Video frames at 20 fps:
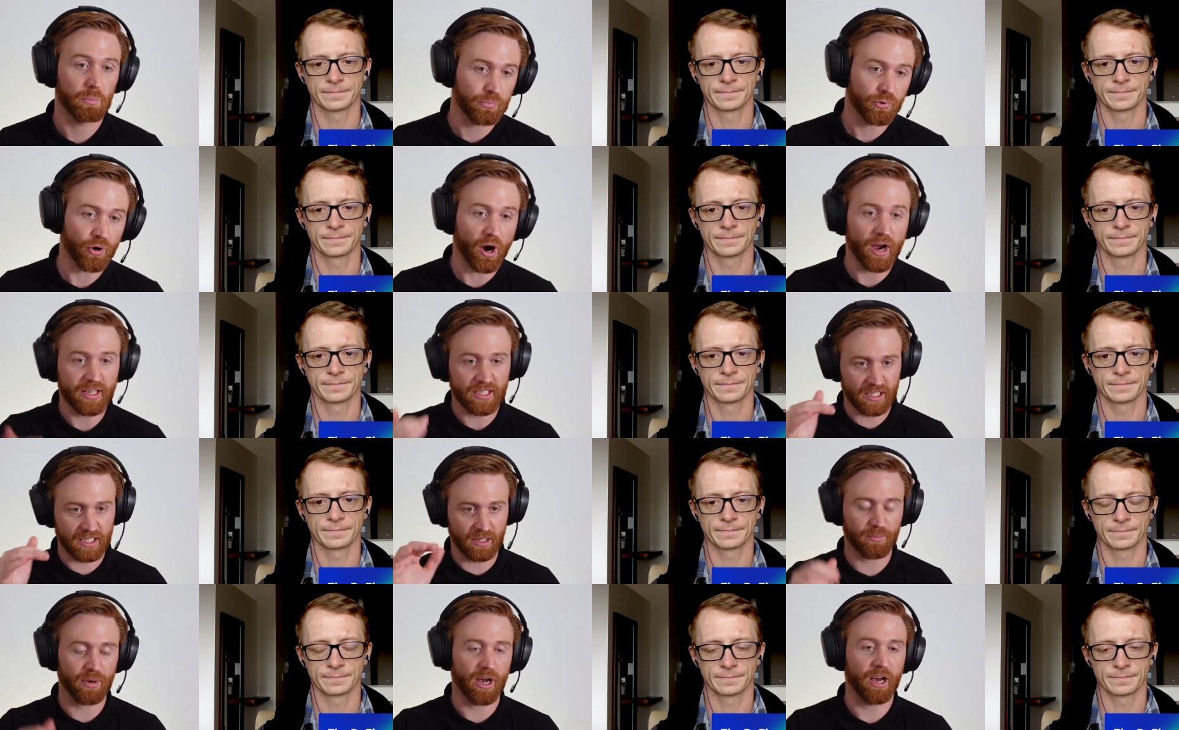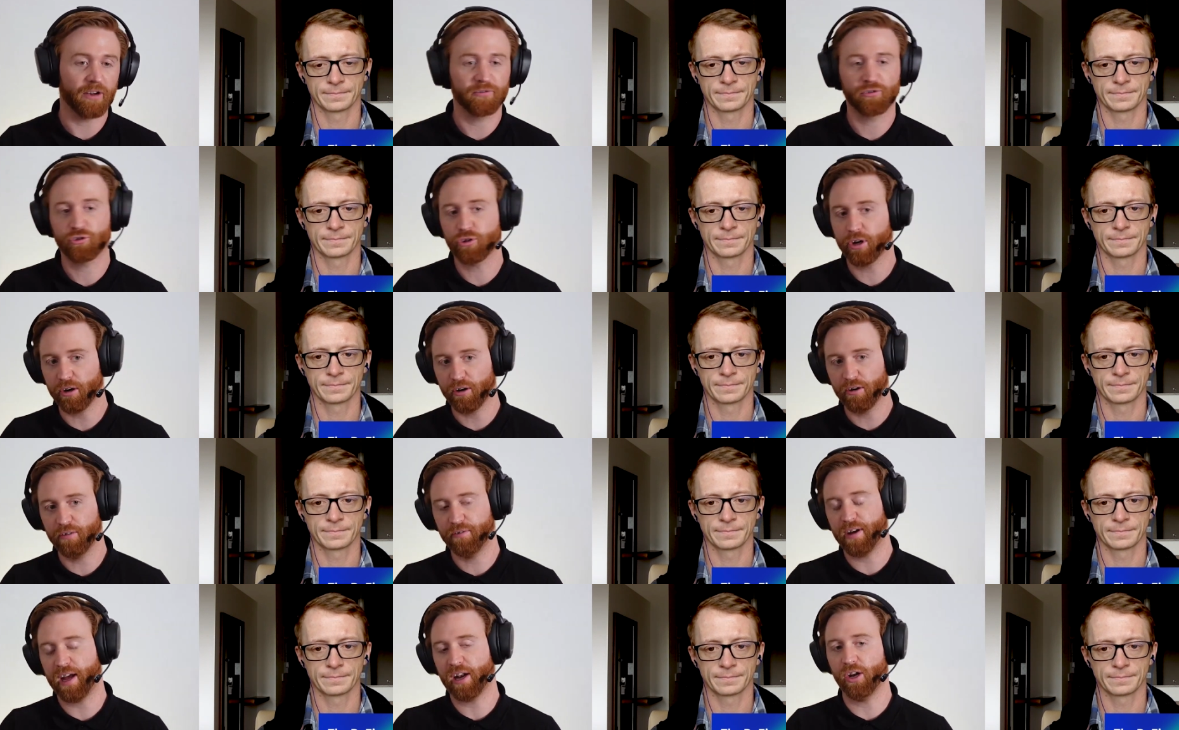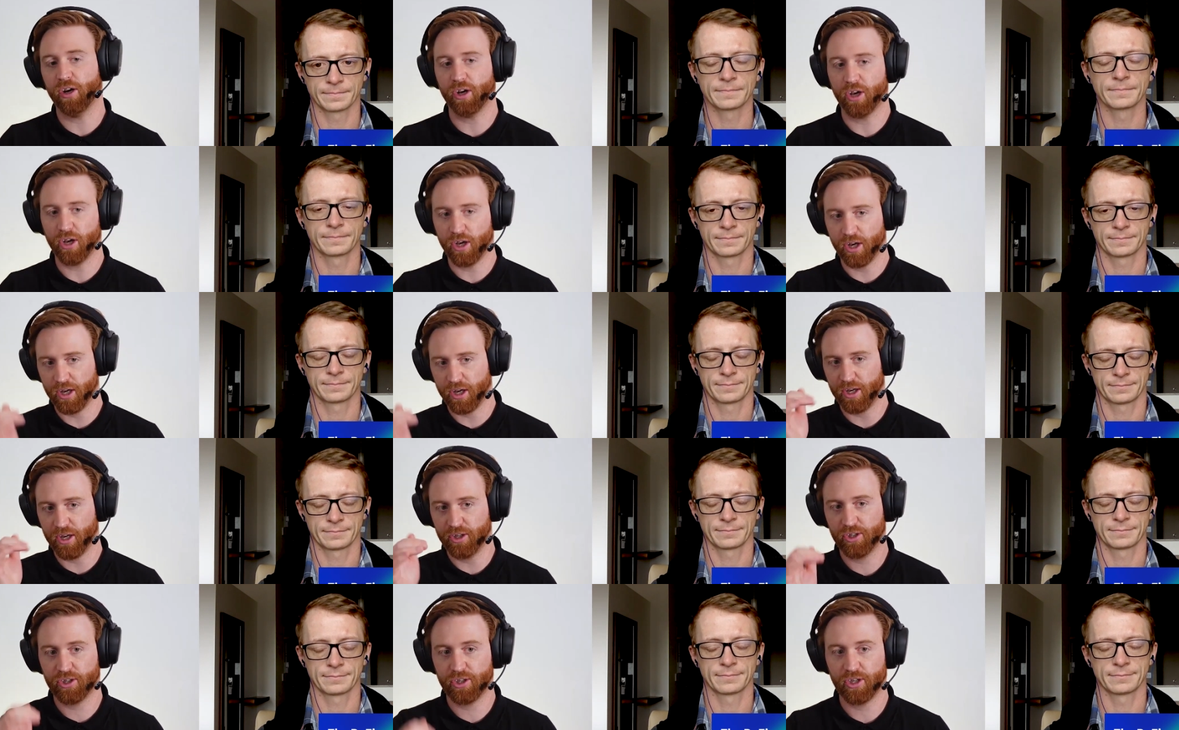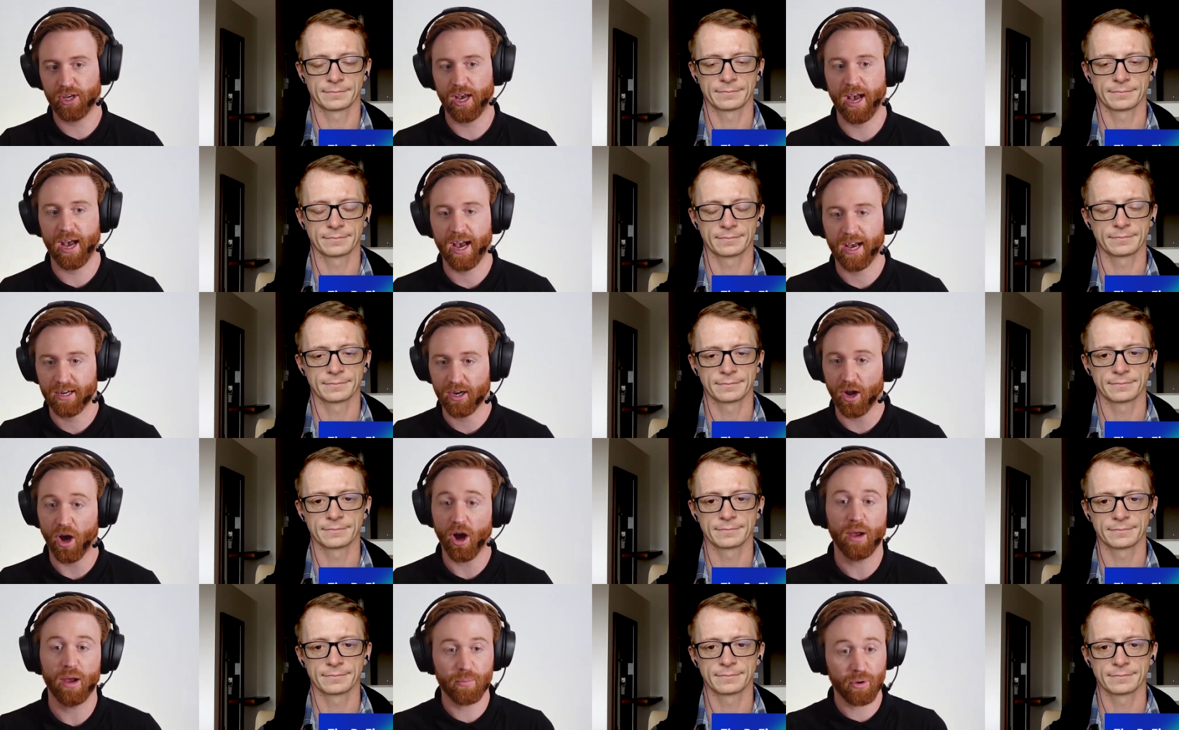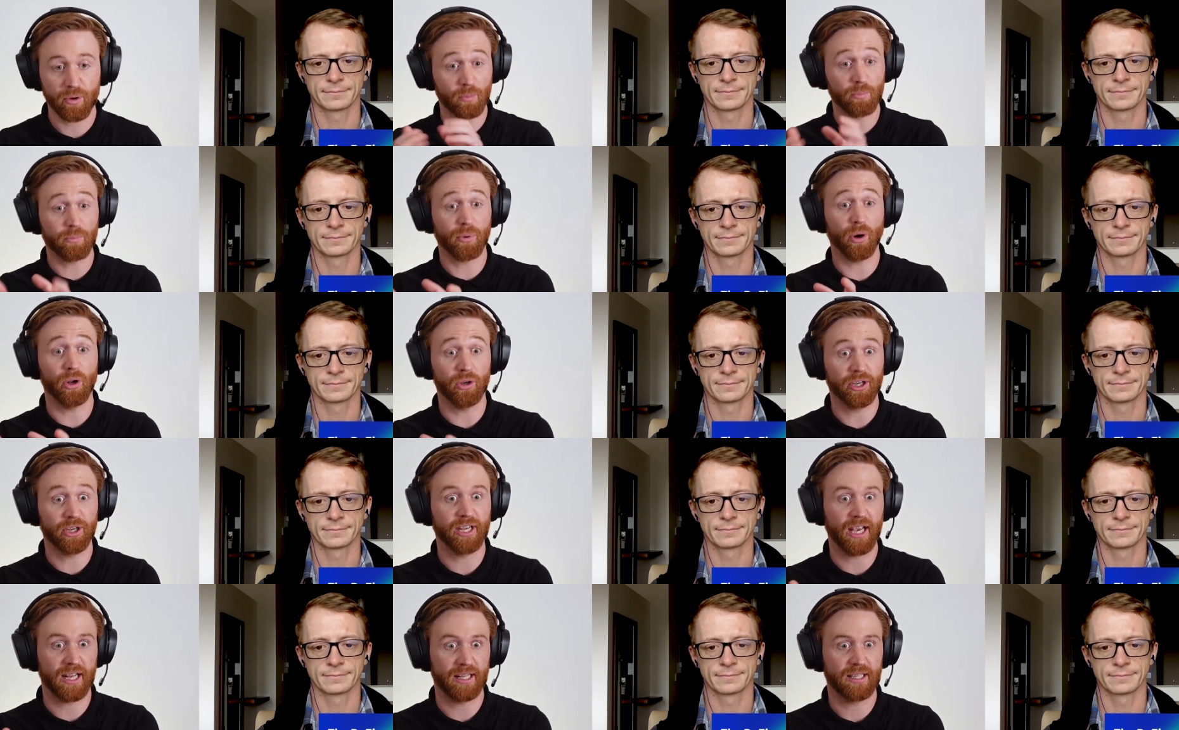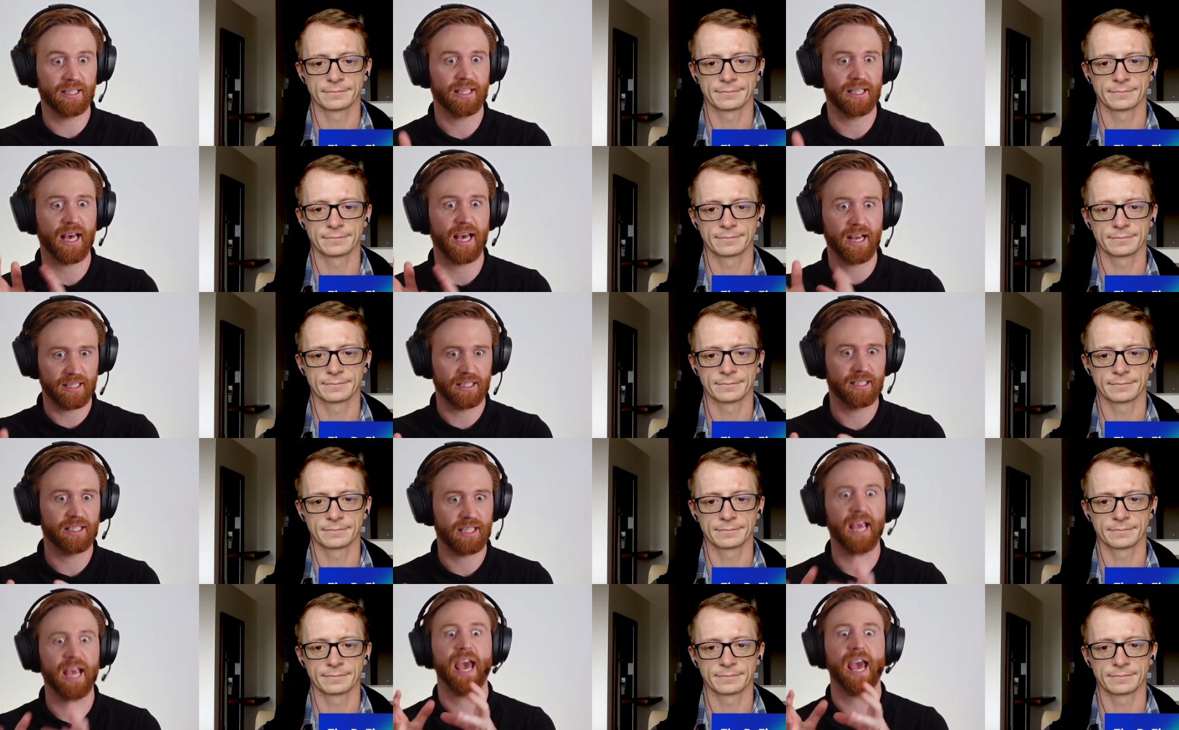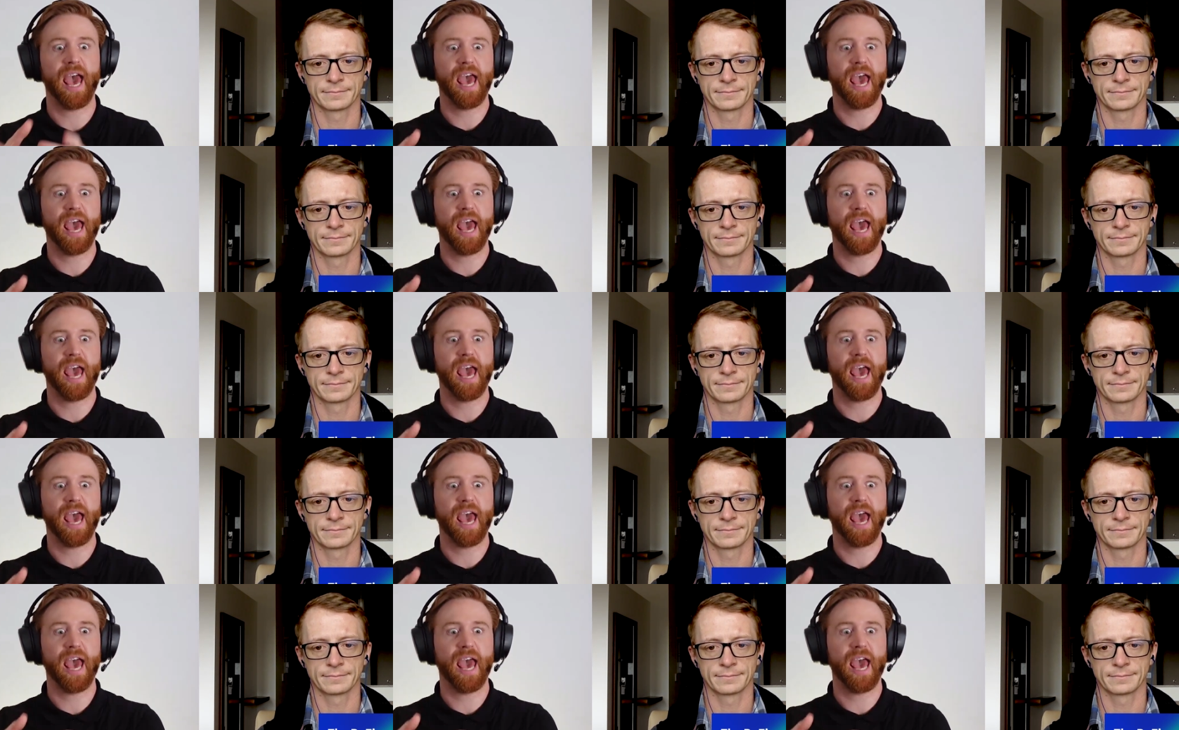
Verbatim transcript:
Speaker 1: prices above trigger event occurs and i put a bond against that to say